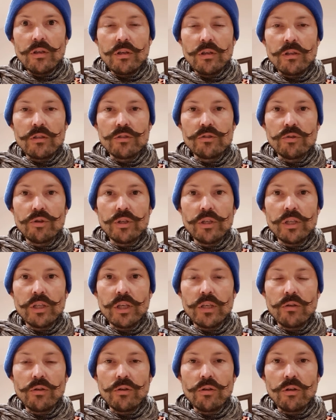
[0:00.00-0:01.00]
joining
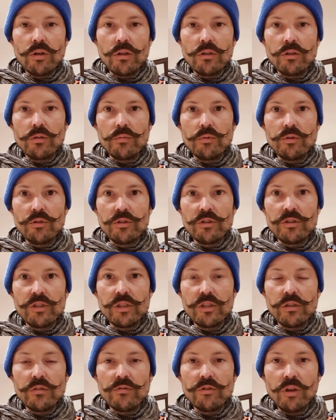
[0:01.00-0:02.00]
an online
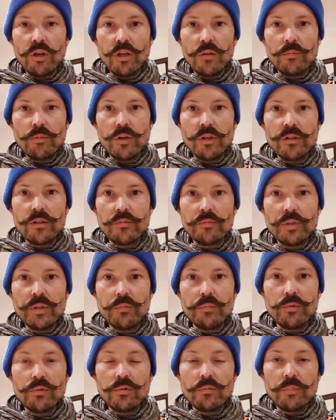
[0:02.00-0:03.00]
community of like-minded
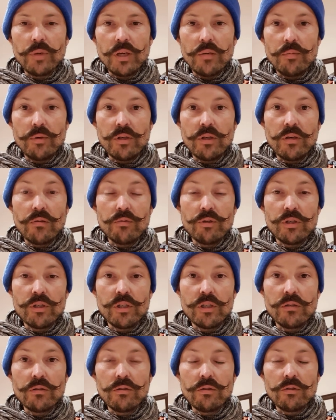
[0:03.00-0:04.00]
people may be a
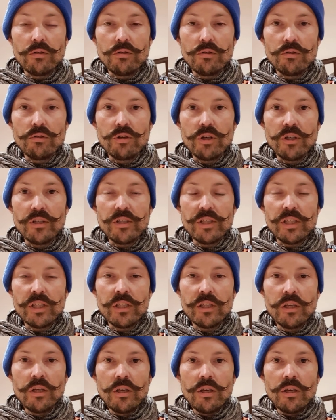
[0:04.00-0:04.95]
really good idea,